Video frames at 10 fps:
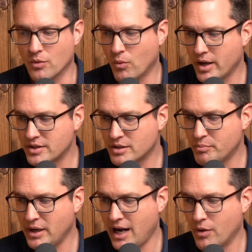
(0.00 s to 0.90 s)
What is the
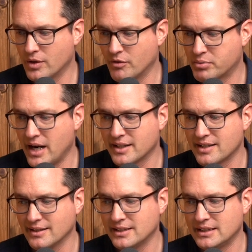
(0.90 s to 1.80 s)
power of
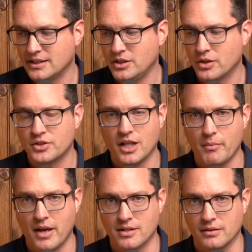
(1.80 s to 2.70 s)
practicing listening to your
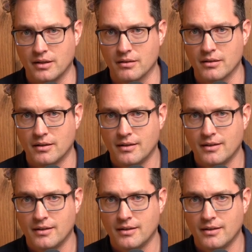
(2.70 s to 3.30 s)
team as a leader?